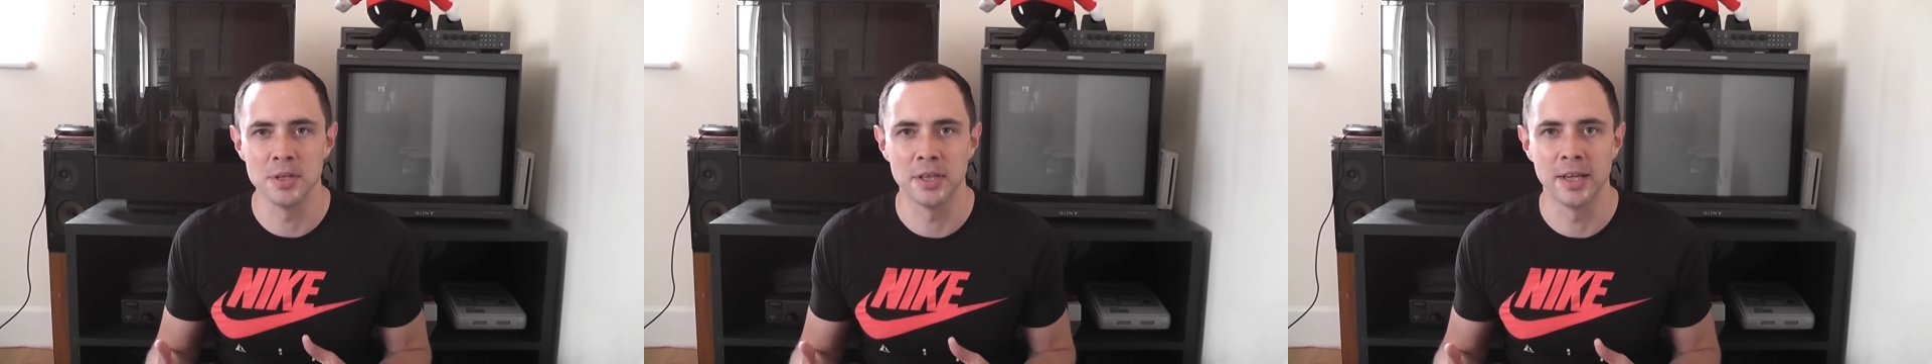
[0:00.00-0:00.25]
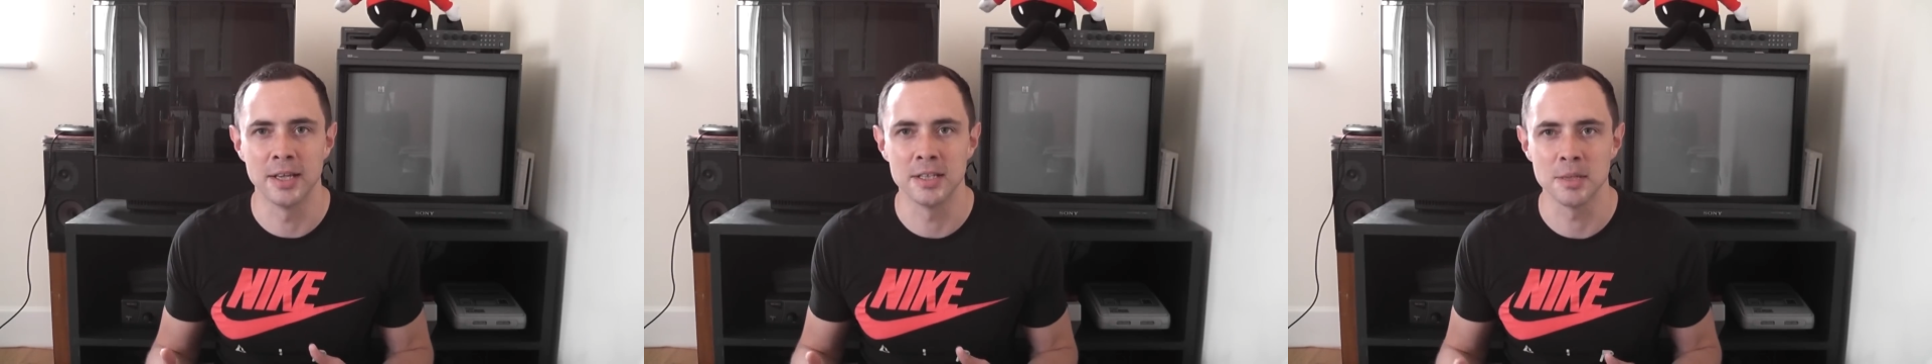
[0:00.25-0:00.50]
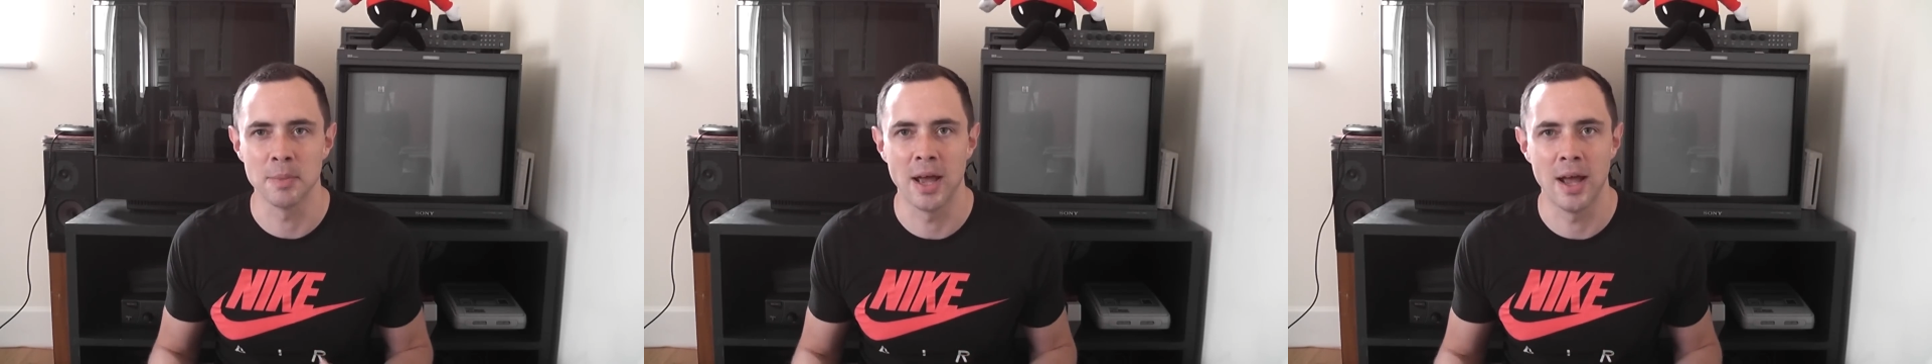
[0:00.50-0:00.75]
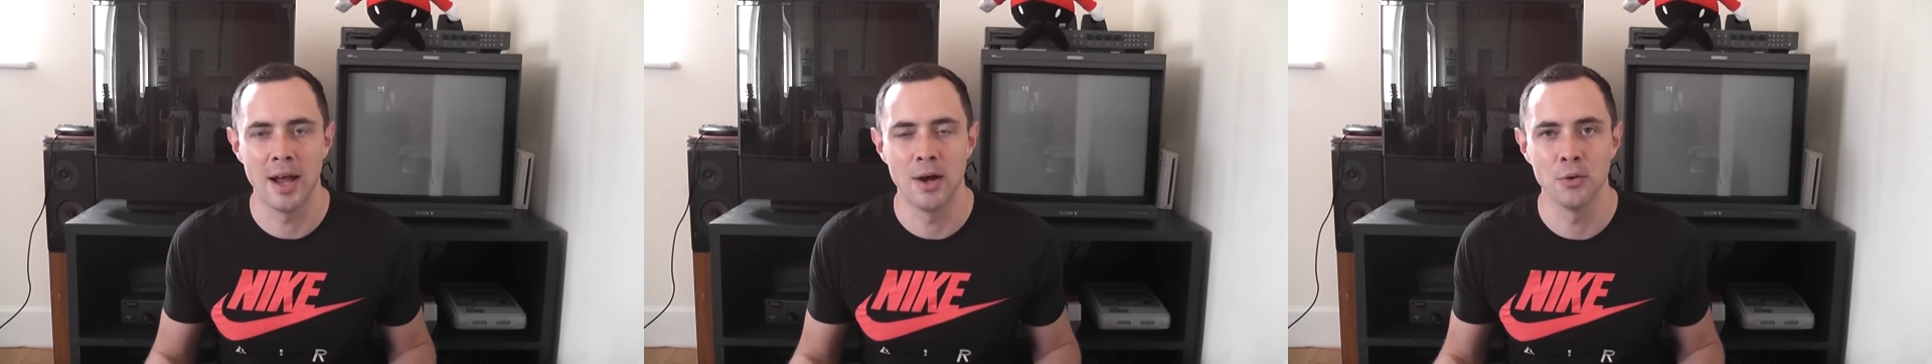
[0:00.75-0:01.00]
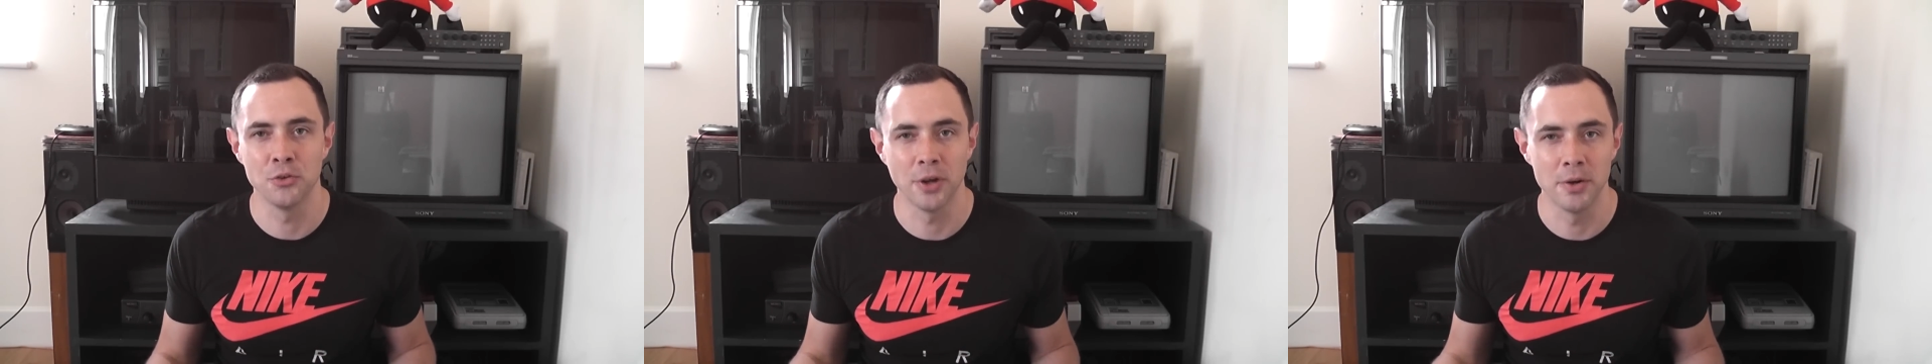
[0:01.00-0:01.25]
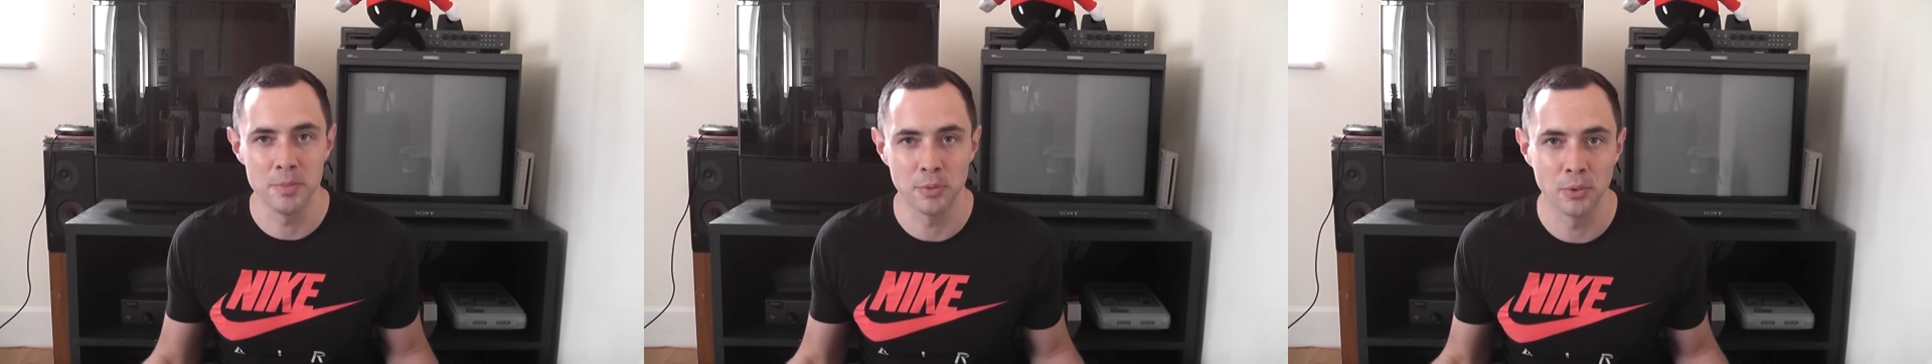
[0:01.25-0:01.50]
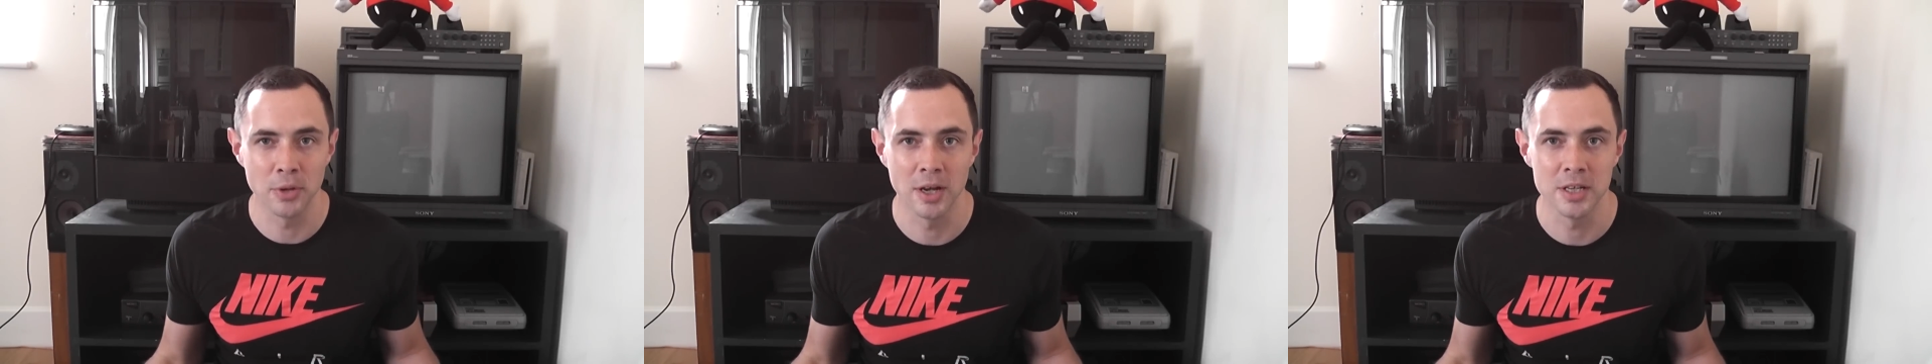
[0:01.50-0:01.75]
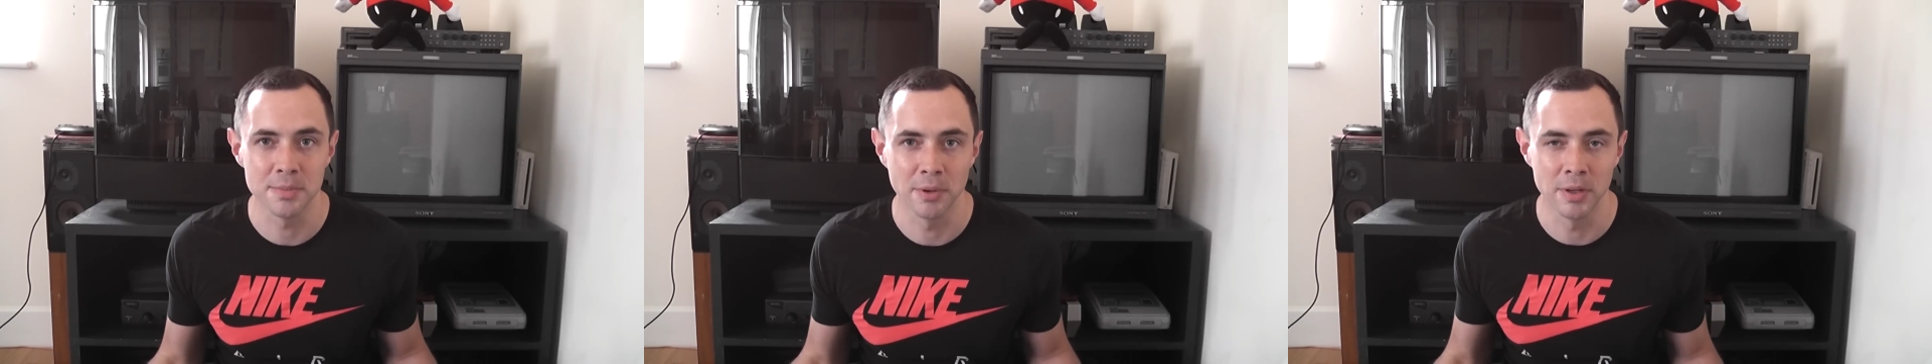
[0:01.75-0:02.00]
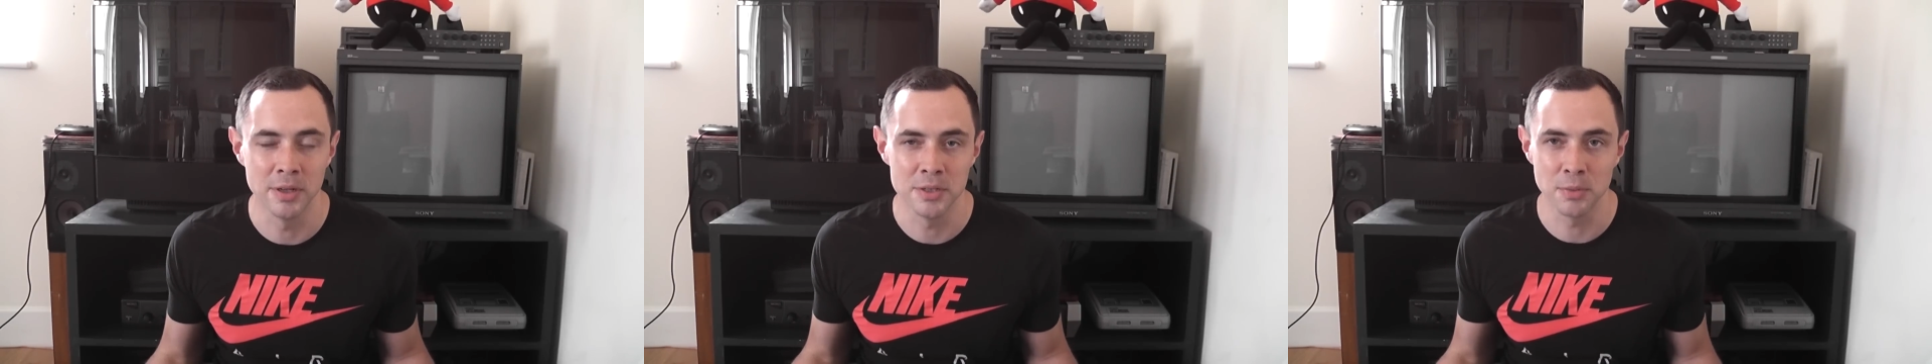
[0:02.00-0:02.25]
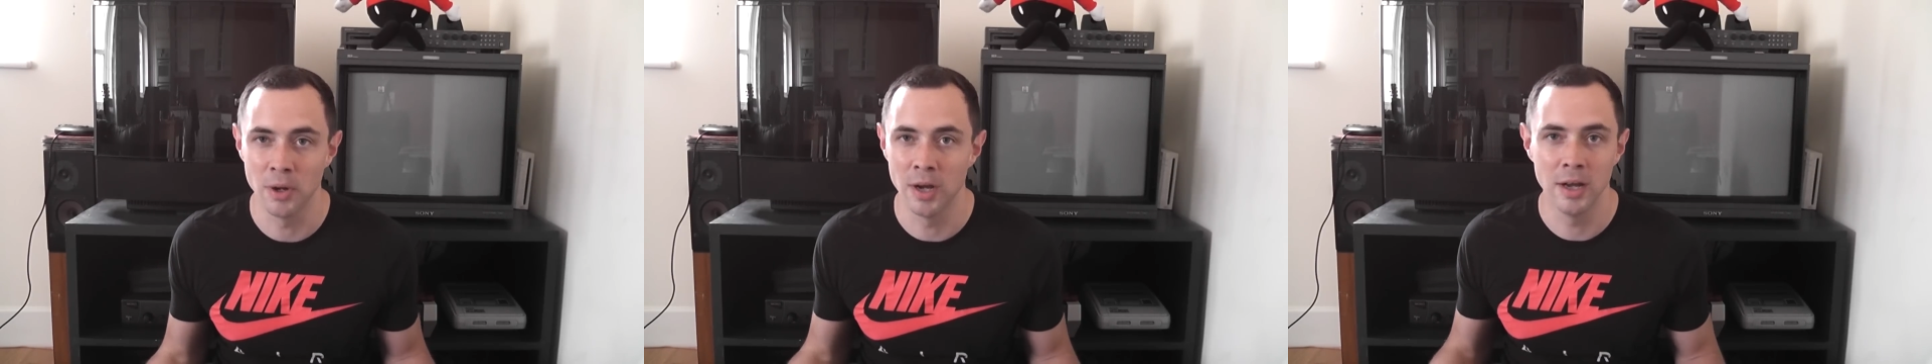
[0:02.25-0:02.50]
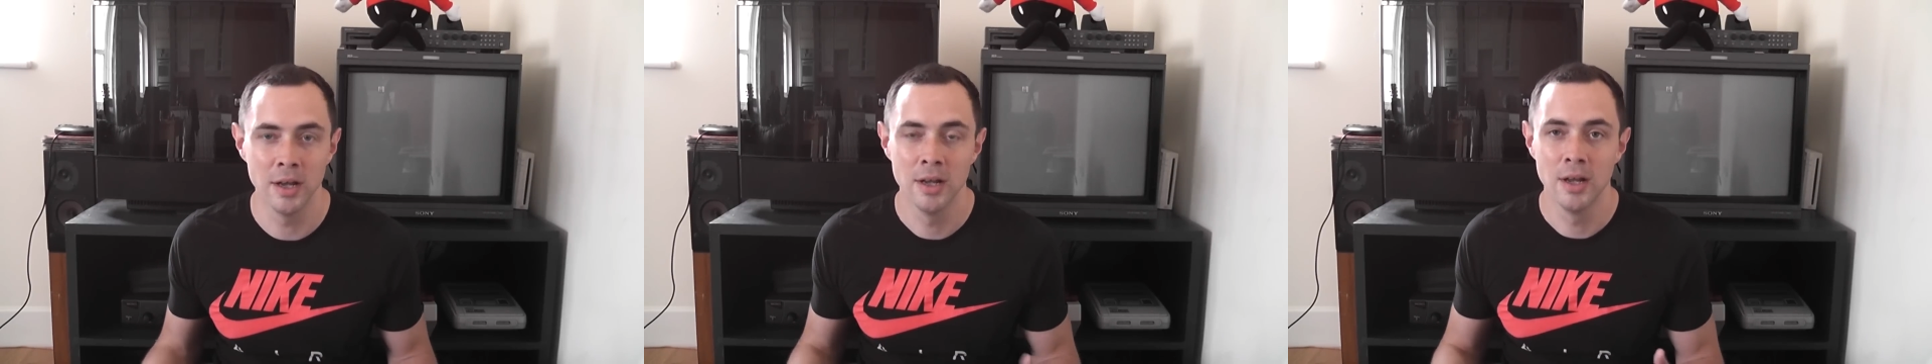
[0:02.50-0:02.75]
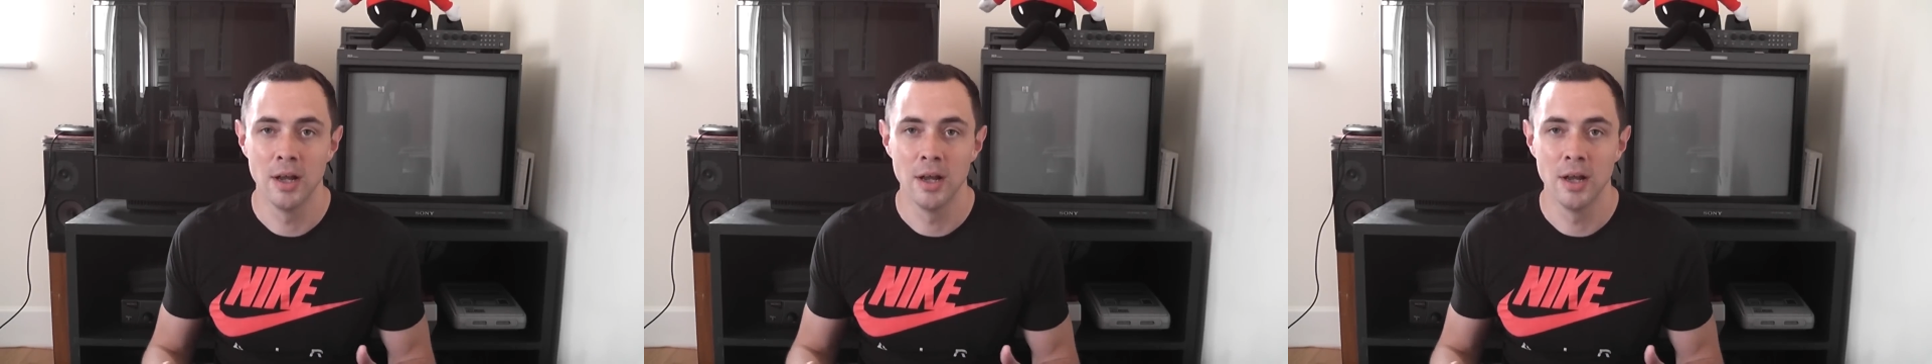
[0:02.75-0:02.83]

and things about how Sony broadcast monitors were